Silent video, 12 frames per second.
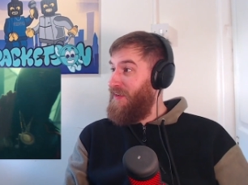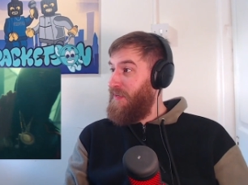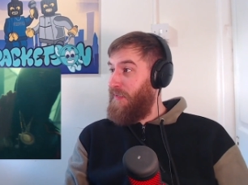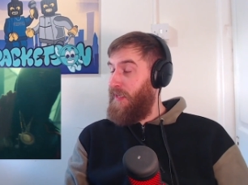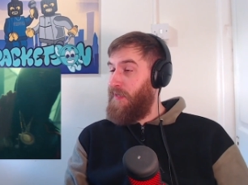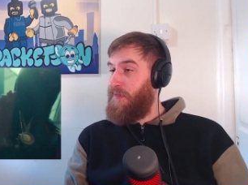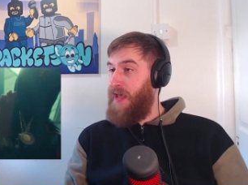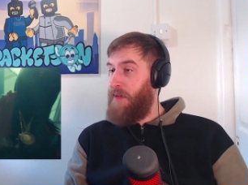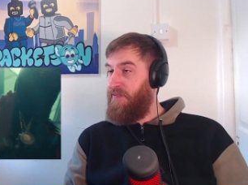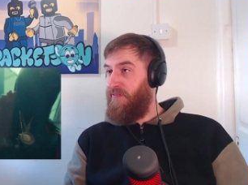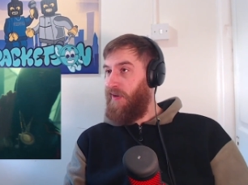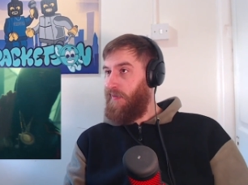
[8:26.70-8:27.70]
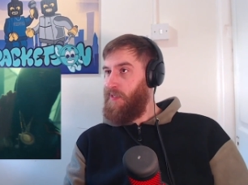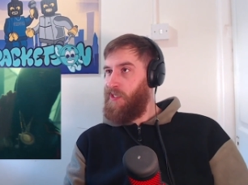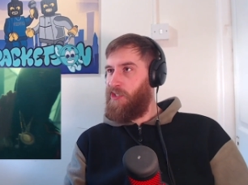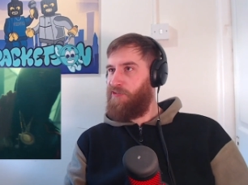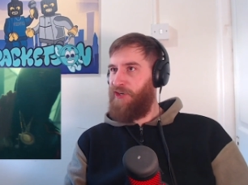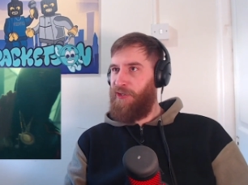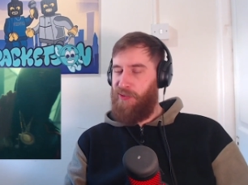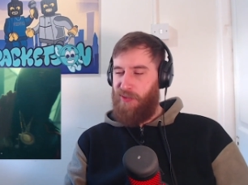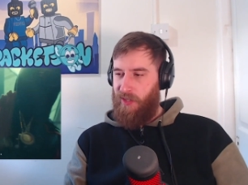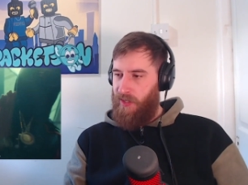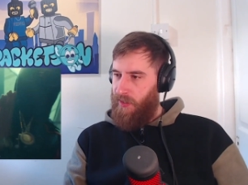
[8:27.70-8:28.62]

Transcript: kidnap fucking crew,